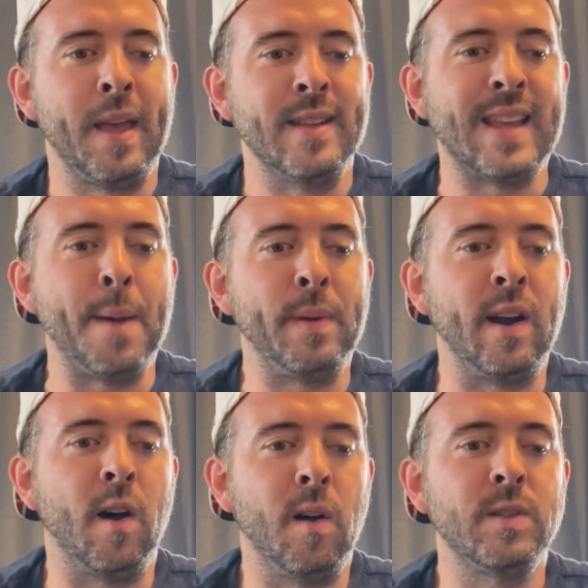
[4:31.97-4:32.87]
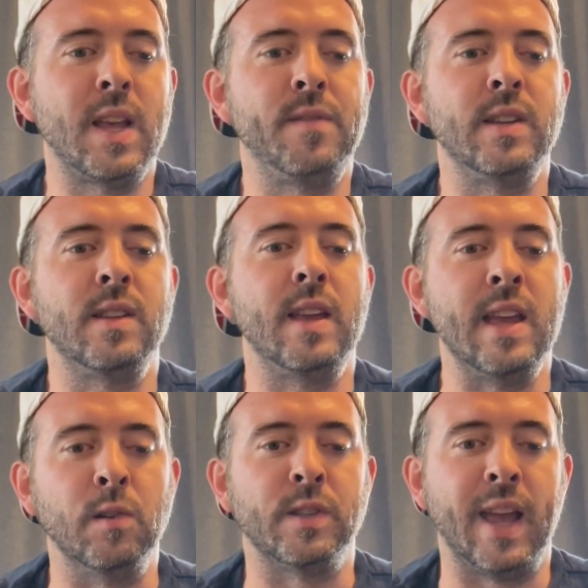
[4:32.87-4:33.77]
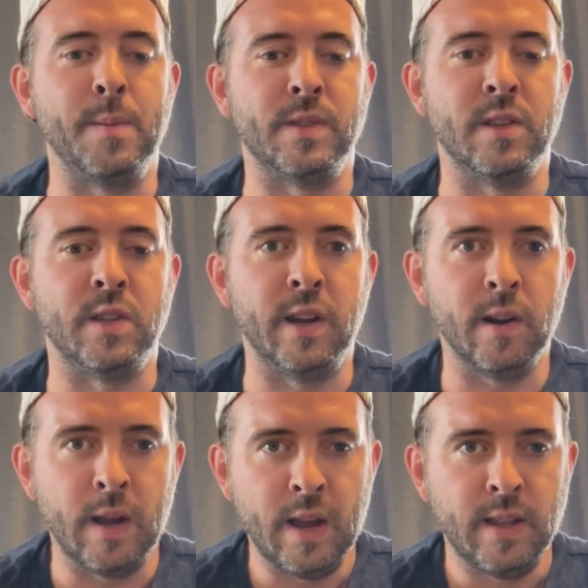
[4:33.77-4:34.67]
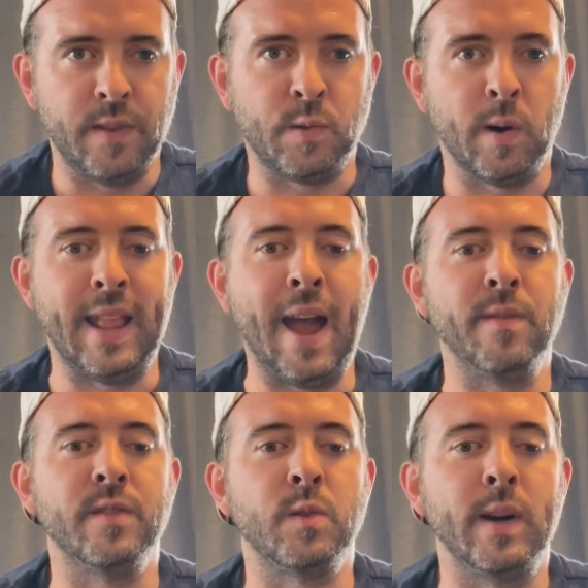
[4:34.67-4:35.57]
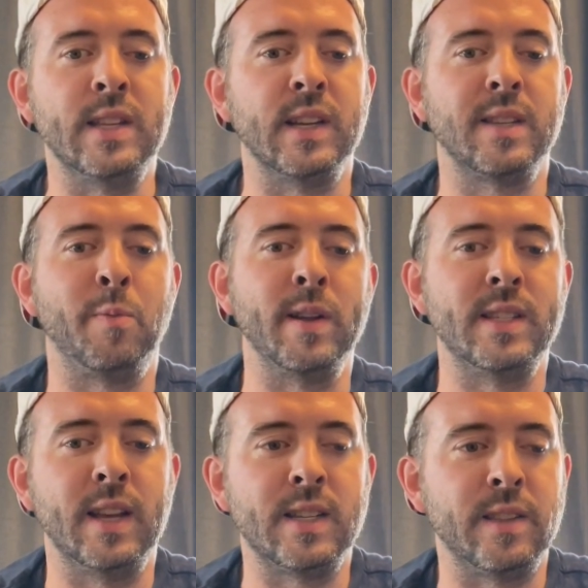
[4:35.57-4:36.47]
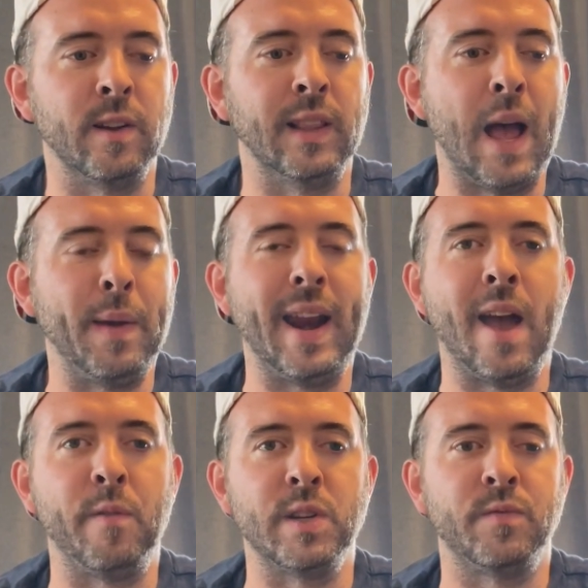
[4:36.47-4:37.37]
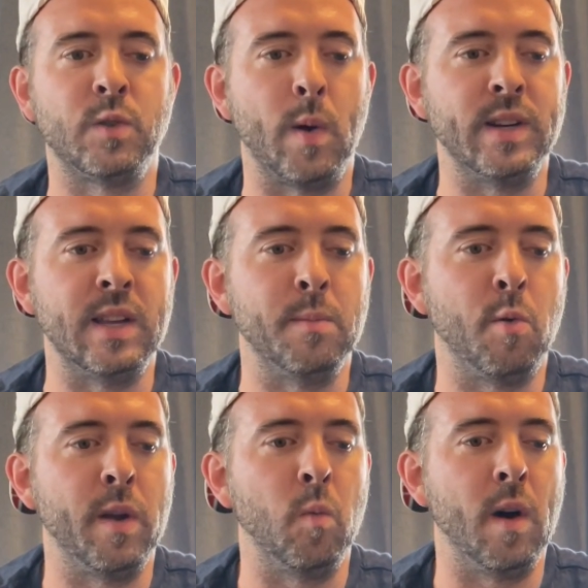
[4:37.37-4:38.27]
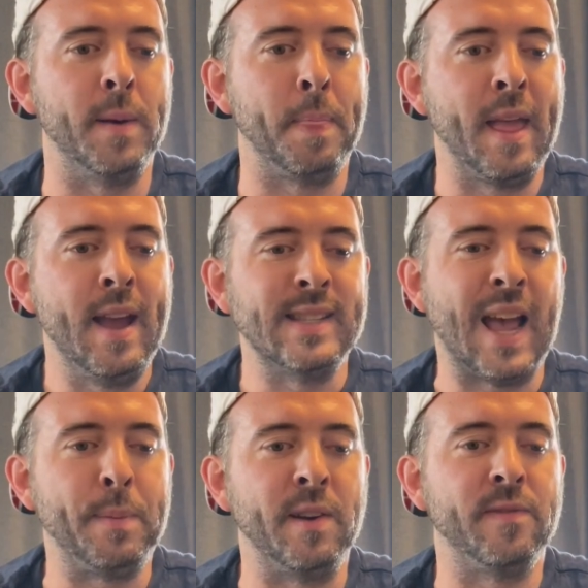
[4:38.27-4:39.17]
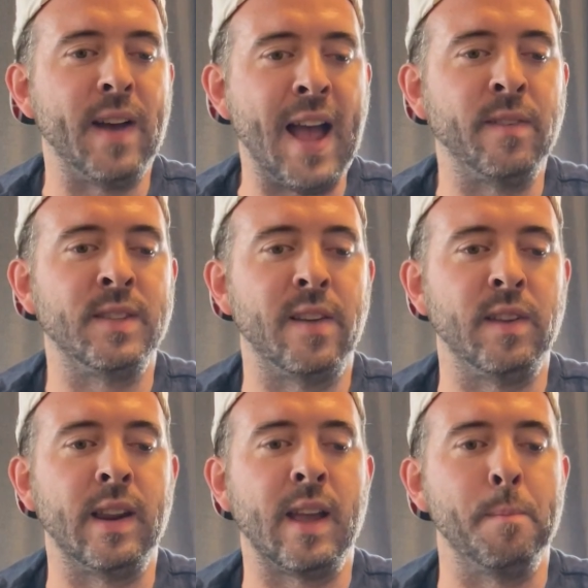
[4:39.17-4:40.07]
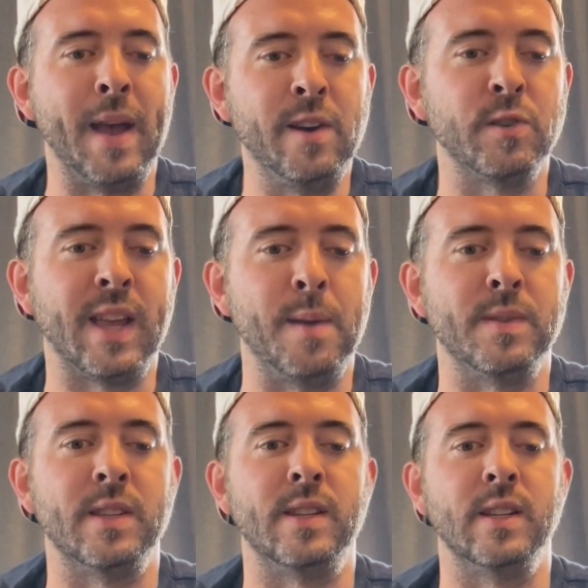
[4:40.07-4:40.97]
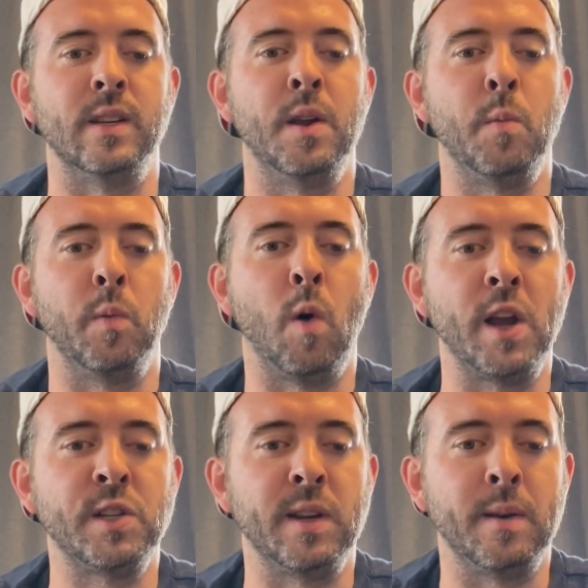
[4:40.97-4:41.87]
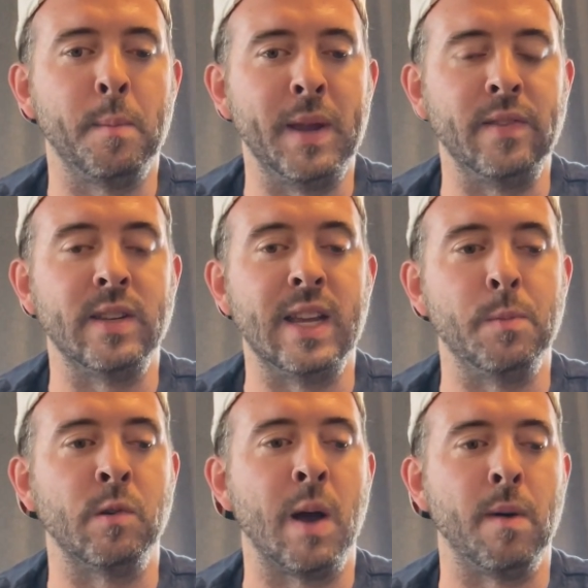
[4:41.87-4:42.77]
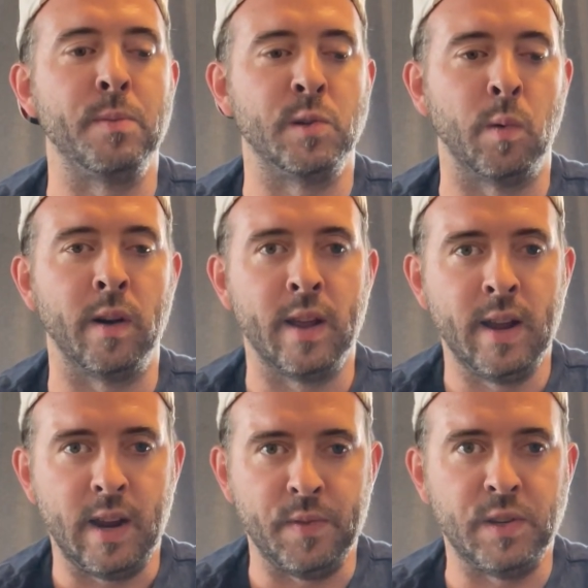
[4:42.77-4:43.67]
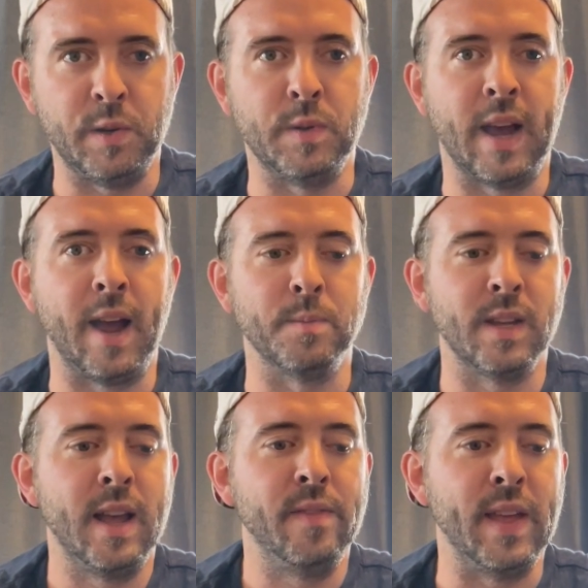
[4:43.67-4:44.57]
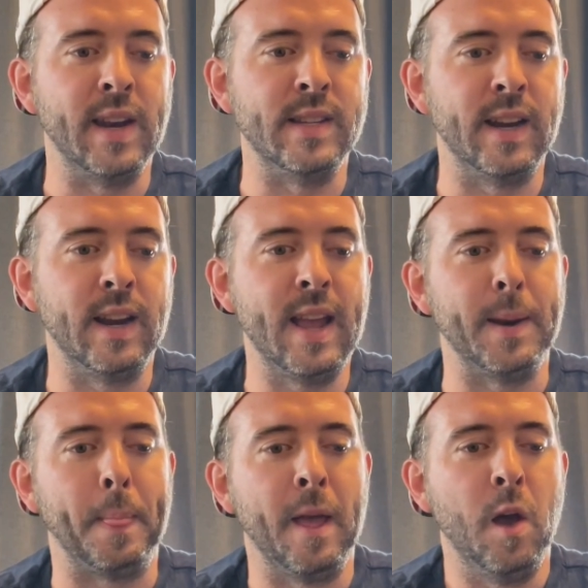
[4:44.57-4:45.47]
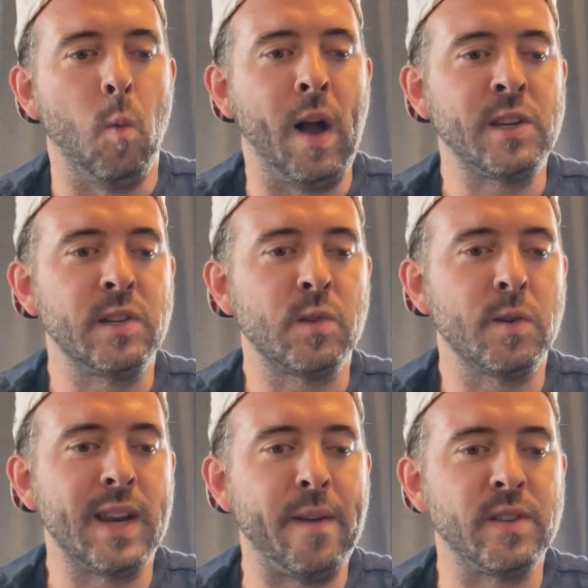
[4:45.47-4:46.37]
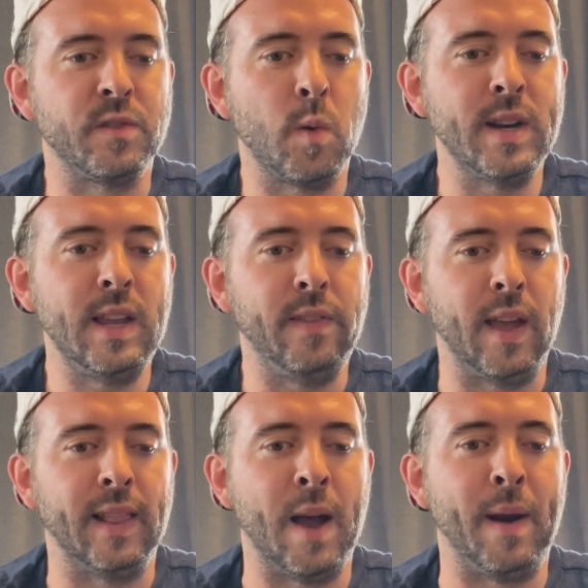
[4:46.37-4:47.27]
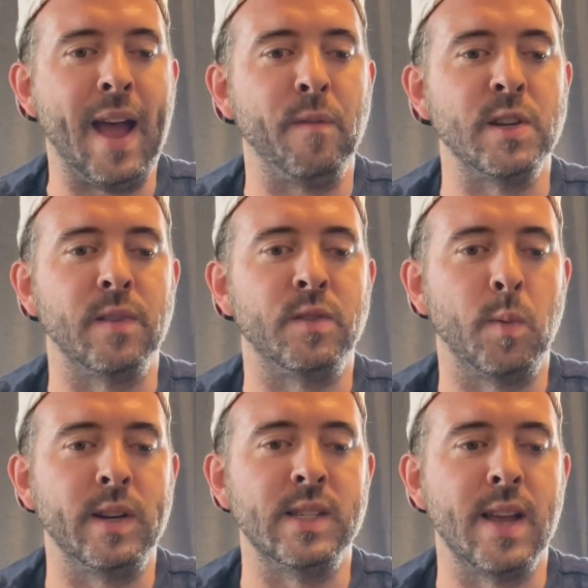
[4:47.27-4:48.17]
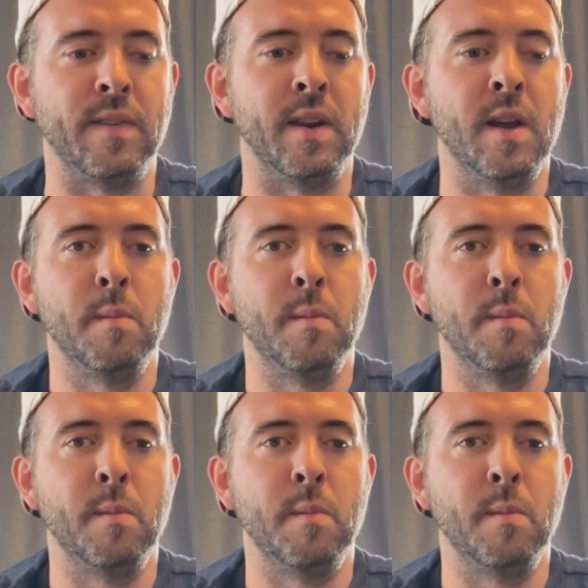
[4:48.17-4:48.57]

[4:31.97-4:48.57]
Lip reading: It's happened in all 7 Eagles games this year. They've scored an average of 26.6. They're allowing an average of 20.1. It's happened in 5 of 7 Commanders games this season, with Washington being the team to come up short in the 2 times that it didn't hit. Washington scores an average of 20. They allow an average of 27.1. I